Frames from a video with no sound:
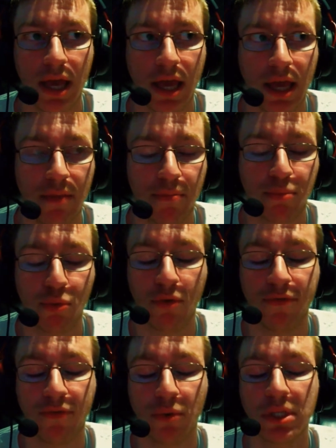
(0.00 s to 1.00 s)
April
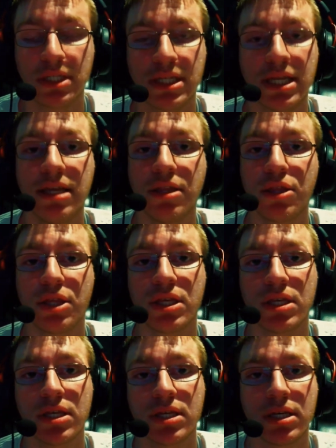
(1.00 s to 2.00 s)
14th.
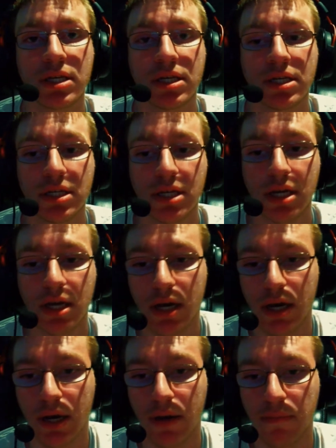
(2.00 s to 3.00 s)

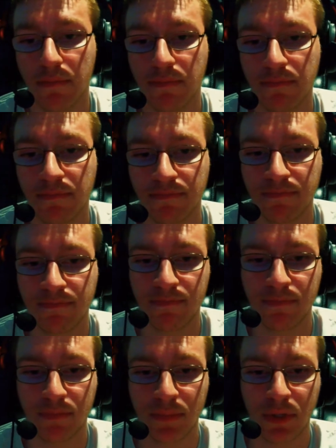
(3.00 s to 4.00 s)
Um,
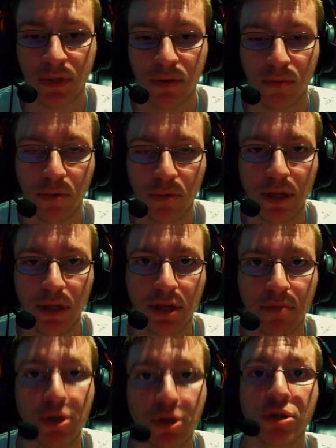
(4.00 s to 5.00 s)
with the
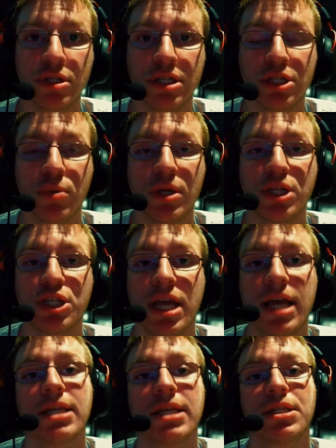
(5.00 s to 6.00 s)
computer situation
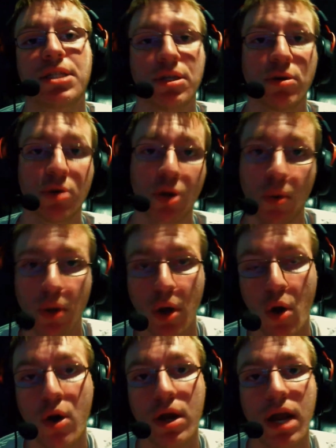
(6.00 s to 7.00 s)
that is still going
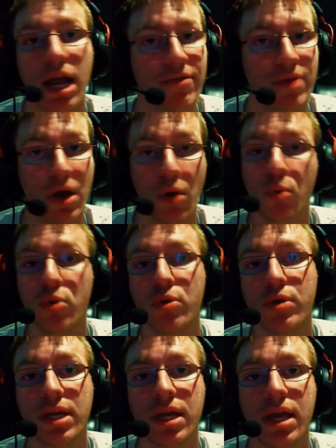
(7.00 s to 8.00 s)
on, I have not
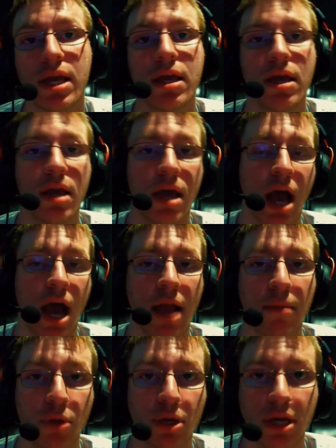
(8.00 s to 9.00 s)
ordered it yet. I
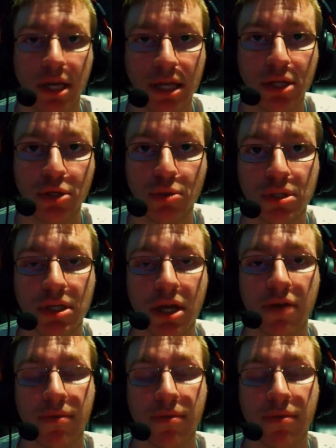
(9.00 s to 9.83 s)
am looking into stuff.